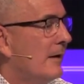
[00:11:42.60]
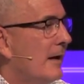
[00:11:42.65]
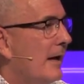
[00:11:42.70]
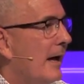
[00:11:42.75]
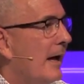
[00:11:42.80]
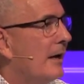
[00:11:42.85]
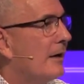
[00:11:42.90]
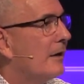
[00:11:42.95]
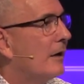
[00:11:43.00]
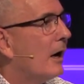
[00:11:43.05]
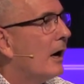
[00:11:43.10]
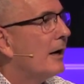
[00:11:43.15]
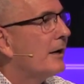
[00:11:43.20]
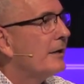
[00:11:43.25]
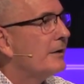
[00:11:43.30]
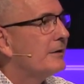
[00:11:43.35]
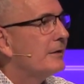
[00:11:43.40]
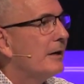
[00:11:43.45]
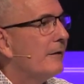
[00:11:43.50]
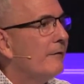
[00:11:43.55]
and God
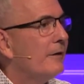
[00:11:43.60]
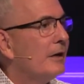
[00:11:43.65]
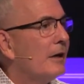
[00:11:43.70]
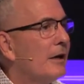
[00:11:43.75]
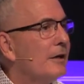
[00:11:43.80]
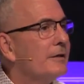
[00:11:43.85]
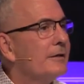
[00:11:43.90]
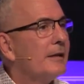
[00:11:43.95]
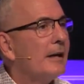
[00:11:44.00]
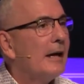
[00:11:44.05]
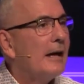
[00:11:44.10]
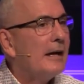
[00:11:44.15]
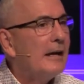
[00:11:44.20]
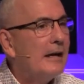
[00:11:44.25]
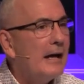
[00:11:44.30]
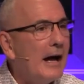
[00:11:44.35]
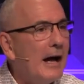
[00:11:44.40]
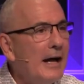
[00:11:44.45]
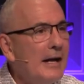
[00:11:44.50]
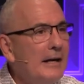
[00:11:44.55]
has given us
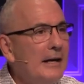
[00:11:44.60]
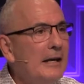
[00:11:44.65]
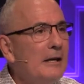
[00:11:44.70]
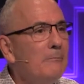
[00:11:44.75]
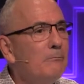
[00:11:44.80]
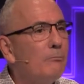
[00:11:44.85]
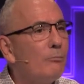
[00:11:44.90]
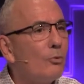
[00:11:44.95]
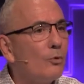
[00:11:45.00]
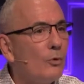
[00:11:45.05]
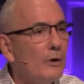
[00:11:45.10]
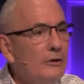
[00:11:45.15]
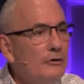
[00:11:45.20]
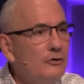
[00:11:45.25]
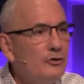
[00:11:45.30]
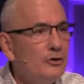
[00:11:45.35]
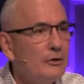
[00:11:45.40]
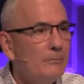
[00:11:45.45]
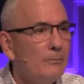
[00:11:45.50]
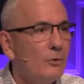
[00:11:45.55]
guiding
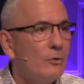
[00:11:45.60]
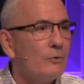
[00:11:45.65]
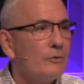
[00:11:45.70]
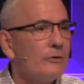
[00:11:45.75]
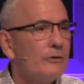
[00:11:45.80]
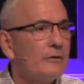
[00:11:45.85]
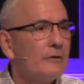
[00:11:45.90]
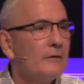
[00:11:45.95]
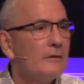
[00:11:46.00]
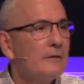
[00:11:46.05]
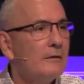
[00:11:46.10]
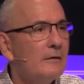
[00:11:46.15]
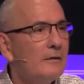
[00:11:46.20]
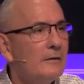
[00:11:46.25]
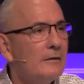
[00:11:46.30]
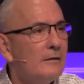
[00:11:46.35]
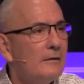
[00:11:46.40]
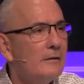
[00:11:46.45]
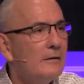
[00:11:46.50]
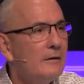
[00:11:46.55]
principles
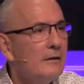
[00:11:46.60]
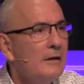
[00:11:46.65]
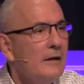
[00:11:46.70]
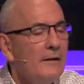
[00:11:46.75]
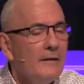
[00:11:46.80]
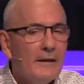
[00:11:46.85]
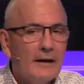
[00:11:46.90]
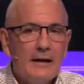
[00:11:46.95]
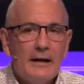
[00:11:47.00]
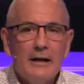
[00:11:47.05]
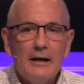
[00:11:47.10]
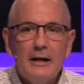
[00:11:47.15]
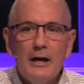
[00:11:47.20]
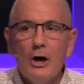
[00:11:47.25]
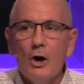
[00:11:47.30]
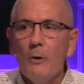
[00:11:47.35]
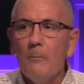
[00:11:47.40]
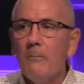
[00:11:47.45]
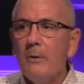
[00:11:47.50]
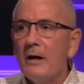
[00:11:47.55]
that can
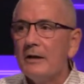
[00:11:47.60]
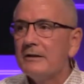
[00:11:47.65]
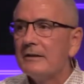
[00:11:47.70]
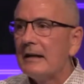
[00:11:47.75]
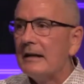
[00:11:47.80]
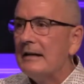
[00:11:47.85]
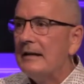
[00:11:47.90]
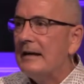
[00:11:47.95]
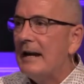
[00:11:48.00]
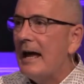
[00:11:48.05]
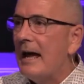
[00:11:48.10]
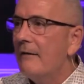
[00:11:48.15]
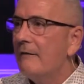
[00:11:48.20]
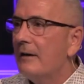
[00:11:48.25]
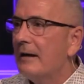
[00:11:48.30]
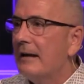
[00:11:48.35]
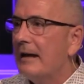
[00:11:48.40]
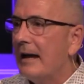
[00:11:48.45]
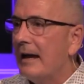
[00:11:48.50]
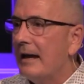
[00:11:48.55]
help us
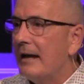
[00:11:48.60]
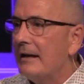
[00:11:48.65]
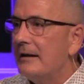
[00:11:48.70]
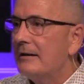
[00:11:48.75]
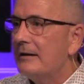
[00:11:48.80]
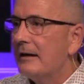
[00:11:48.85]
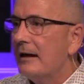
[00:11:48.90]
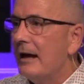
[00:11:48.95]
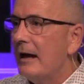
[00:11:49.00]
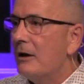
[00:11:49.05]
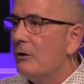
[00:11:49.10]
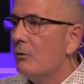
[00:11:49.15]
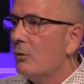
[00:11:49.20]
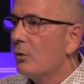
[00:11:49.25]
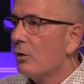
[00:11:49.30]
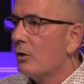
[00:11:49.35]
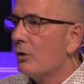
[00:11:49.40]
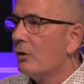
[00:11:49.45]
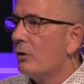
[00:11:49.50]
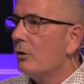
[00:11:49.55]
navigate a
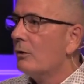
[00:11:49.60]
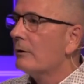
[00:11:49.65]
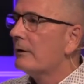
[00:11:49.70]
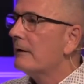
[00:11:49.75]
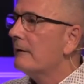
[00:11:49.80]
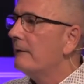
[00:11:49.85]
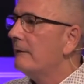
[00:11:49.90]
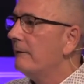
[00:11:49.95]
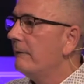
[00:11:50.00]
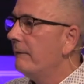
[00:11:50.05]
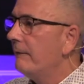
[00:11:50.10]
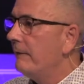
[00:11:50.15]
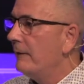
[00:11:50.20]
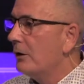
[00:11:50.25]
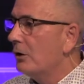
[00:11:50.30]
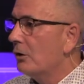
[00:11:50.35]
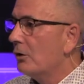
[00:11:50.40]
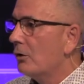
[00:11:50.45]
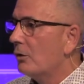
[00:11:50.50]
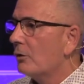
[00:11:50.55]
world
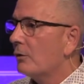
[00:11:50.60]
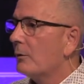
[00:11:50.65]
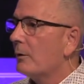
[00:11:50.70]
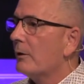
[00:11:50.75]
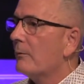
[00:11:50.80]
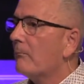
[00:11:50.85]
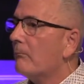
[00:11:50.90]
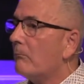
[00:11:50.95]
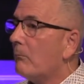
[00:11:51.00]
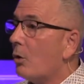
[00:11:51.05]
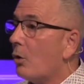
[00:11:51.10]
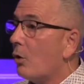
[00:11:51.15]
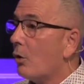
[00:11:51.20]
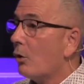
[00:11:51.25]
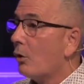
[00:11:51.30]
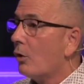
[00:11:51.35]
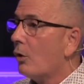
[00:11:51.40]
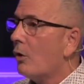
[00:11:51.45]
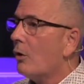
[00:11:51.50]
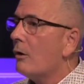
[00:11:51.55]
filled with
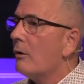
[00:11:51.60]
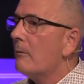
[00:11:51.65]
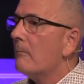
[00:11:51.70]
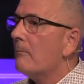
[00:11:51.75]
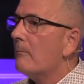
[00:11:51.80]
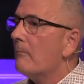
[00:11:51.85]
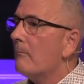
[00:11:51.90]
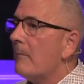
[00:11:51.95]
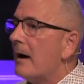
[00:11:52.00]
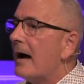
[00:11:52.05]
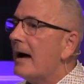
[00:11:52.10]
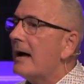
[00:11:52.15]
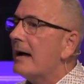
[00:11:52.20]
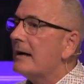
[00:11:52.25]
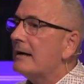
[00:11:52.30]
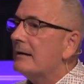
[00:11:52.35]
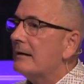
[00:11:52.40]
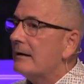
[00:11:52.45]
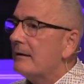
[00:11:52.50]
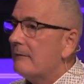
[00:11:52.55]
moral
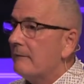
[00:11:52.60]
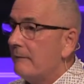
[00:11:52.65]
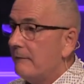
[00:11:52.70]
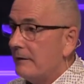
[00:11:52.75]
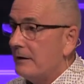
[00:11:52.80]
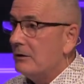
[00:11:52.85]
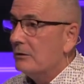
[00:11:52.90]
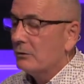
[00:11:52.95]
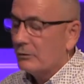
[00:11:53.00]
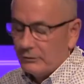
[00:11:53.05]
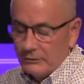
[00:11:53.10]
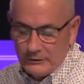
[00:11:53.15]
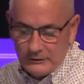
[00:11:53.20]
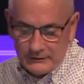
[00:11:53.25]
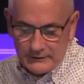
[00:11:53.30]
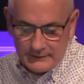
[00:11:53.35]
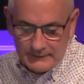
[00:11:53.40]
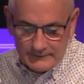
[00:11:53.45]
minefields.